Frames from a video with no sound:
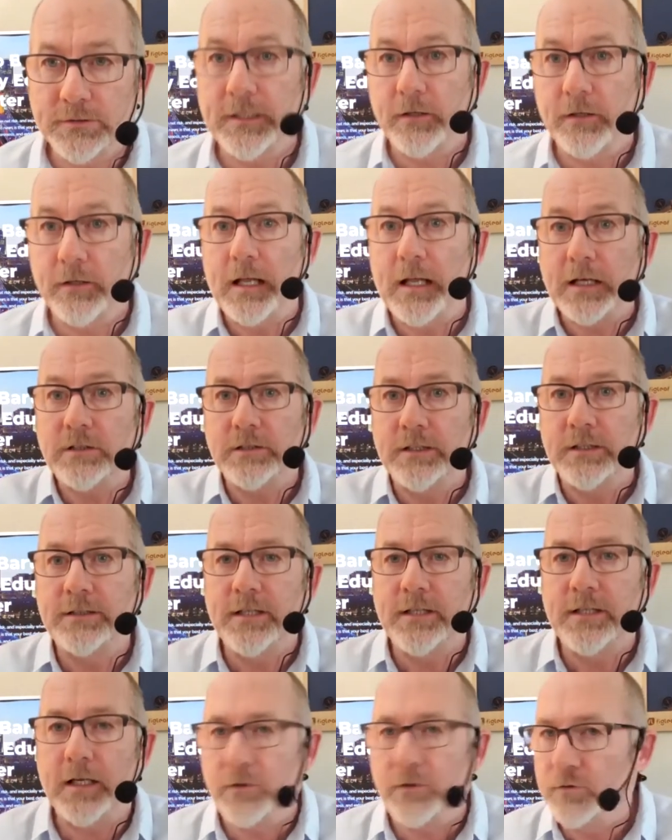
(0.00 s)
It'll actually
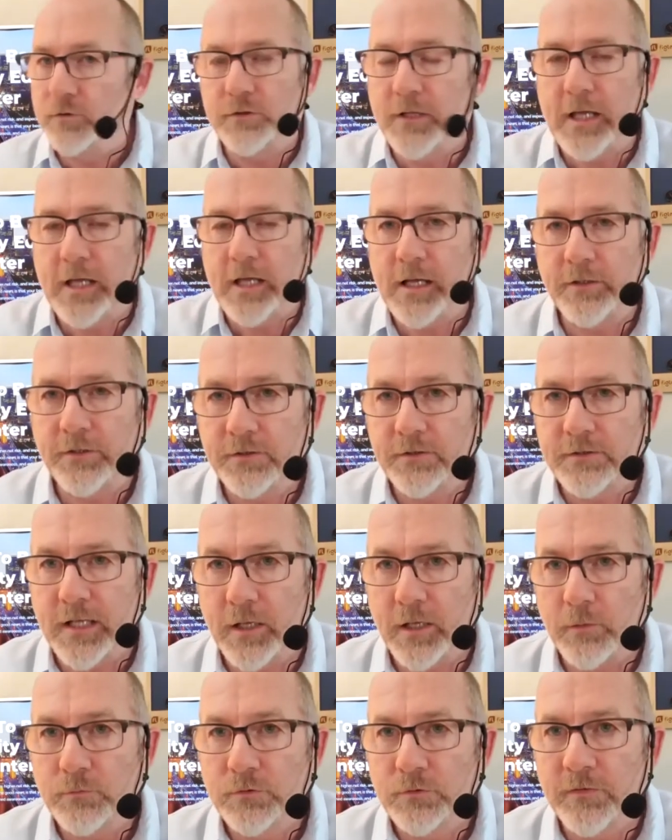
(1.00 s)
tell you, you can't use
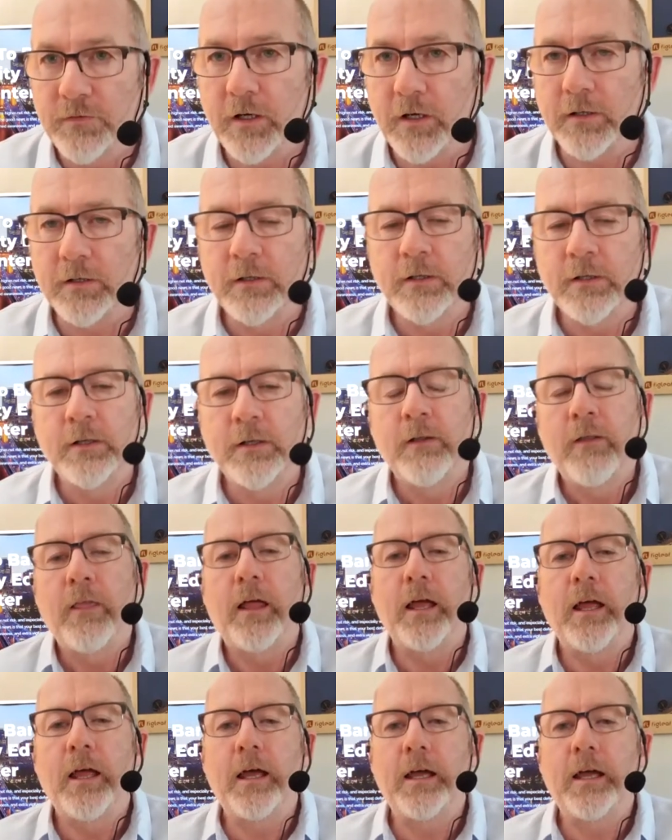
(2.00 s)
that, move on.
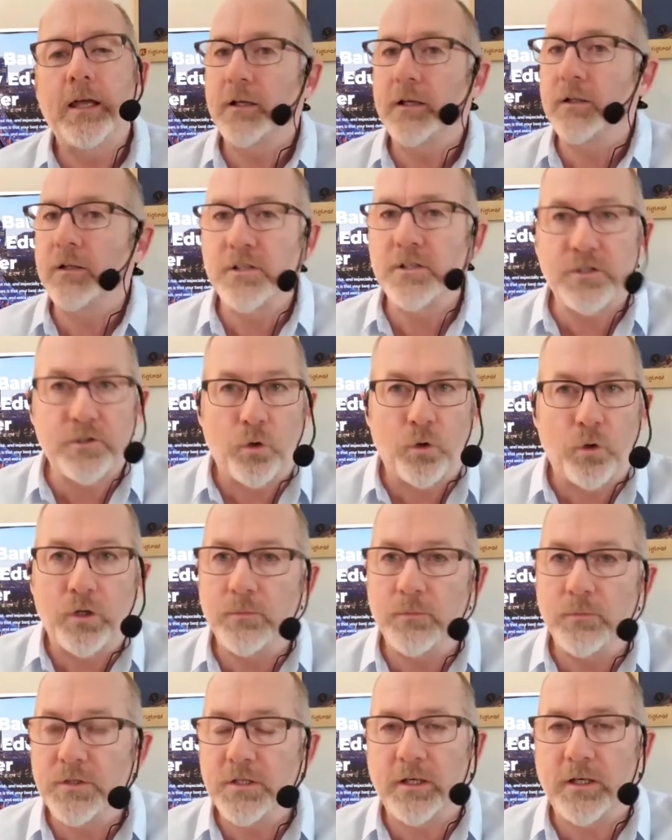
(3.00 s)
Uh, it'll store
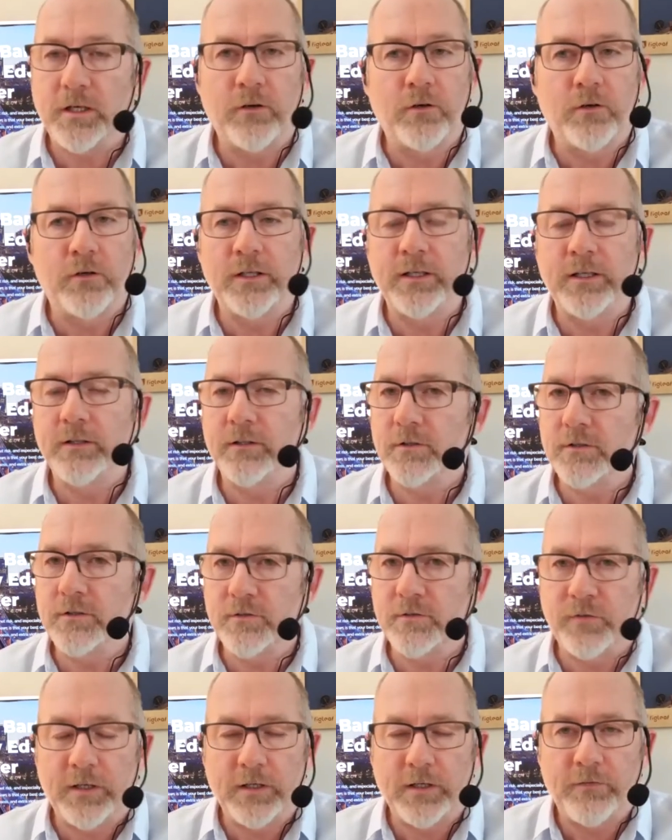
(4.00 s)
them securely. There's
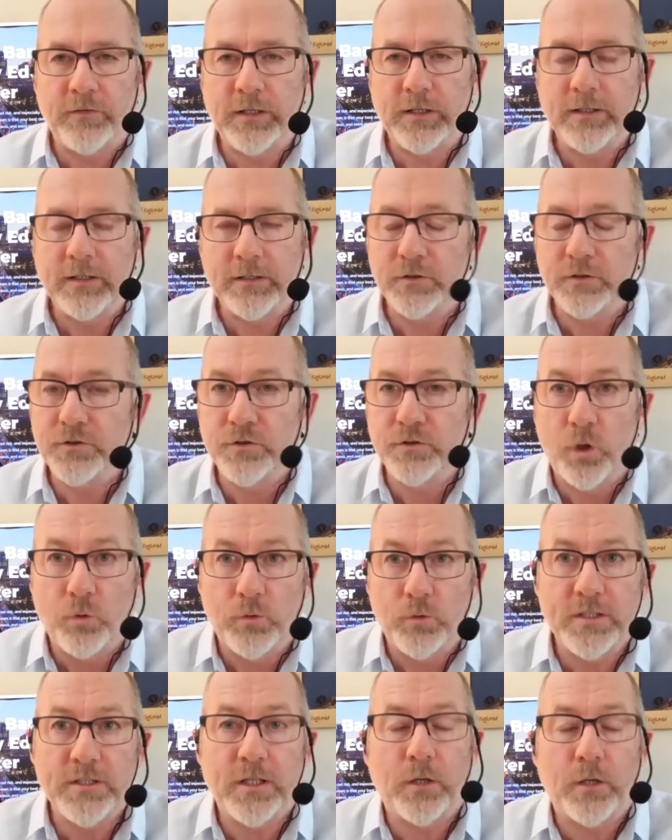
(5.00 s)
very, very, there's no
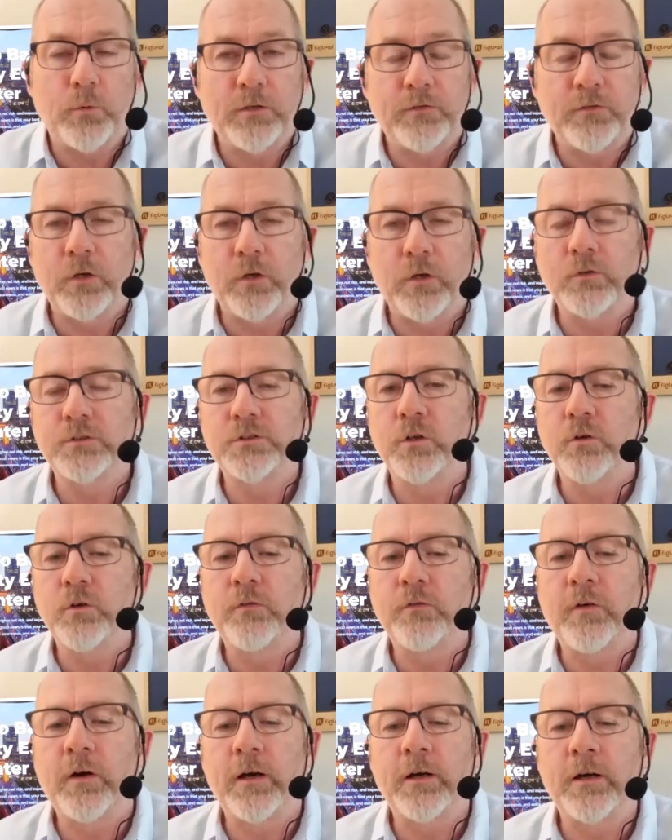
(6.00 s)
risk that we've known so
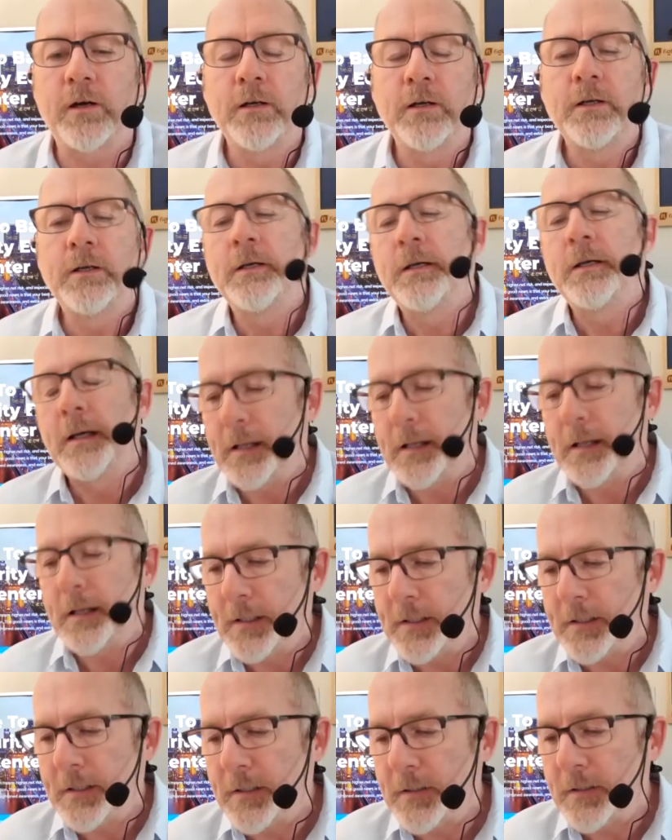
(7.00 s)
far.
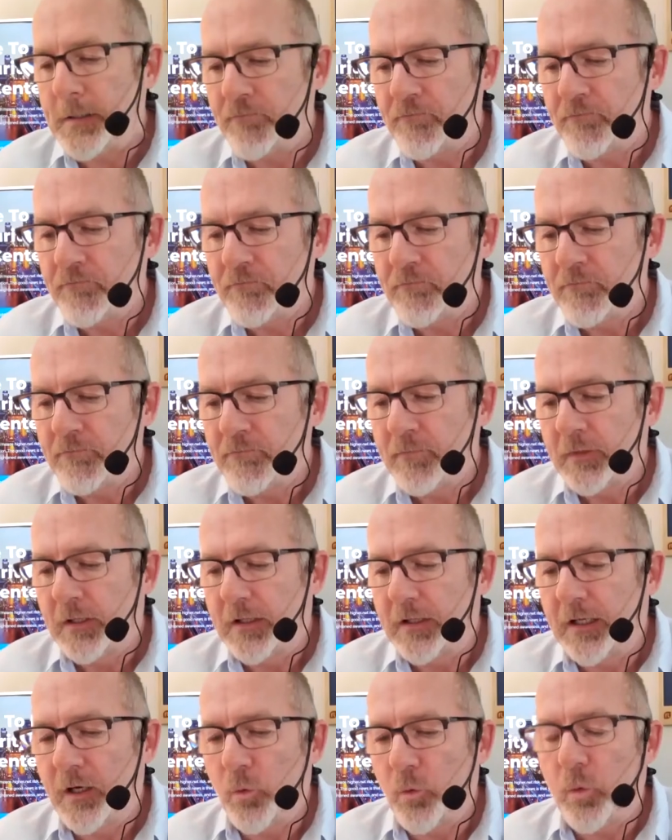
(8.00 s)
Um,
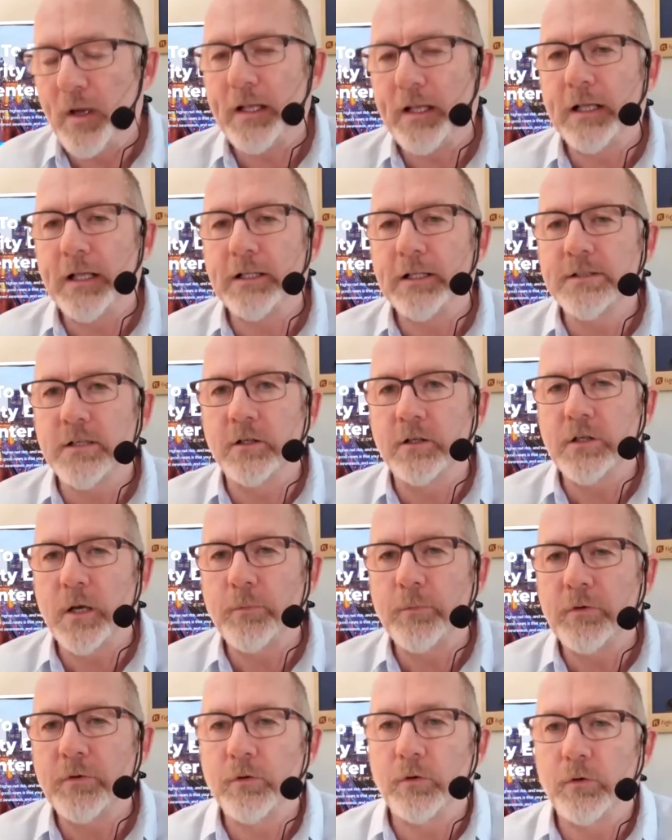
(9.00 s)
uh, what else on
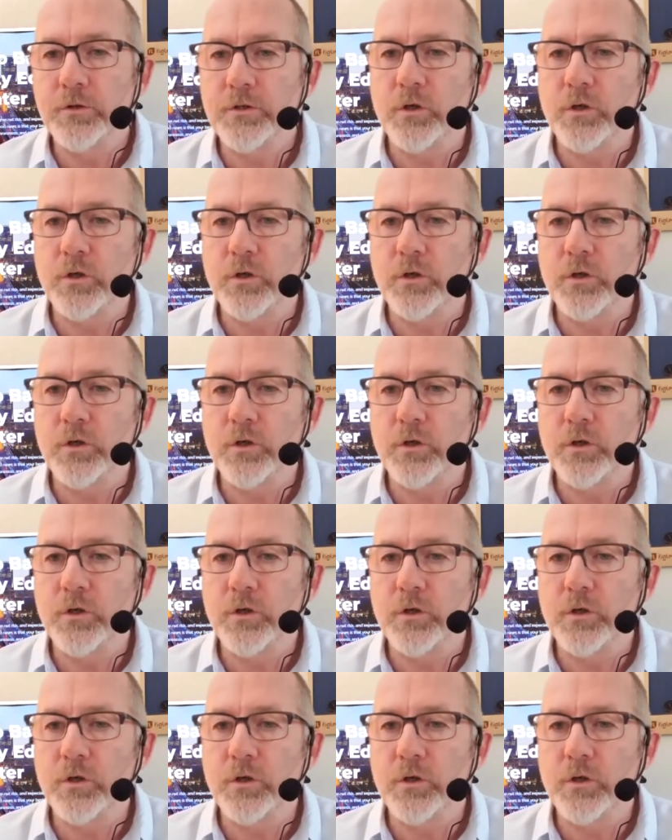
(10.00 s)
top of those?